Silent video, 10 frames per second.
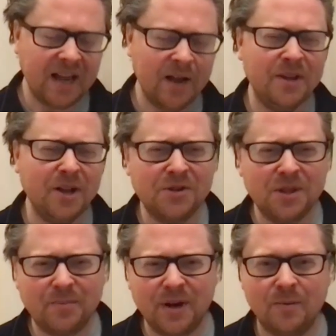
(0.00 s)
and we go to the
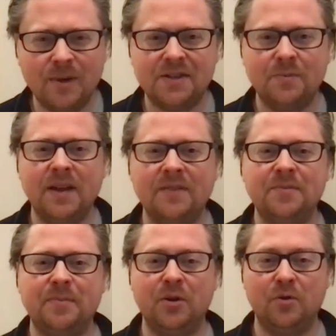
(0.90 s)
pyramids and we have these
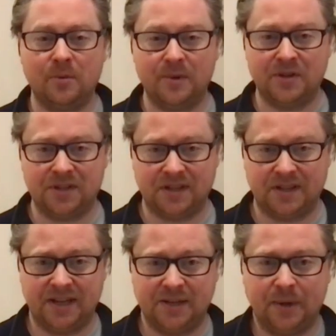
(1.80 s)
pilgrimages and
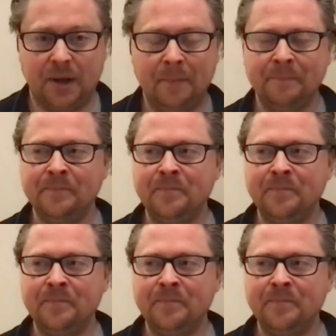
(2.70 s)
things, but